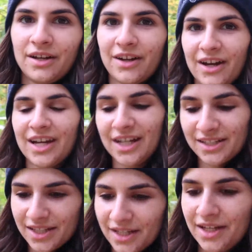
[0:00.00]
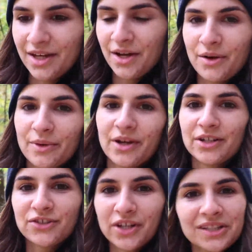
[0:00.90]
All right, guys, we are
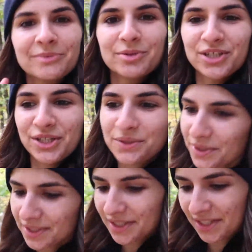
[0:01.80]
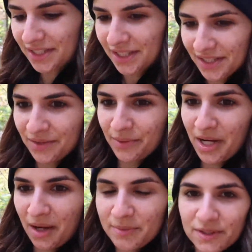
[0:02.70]
on trail number 2. We
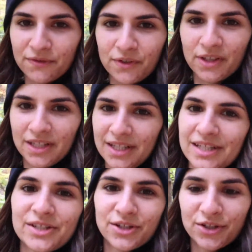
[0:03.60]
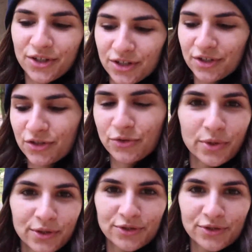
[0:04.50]
opted for the easier, shorter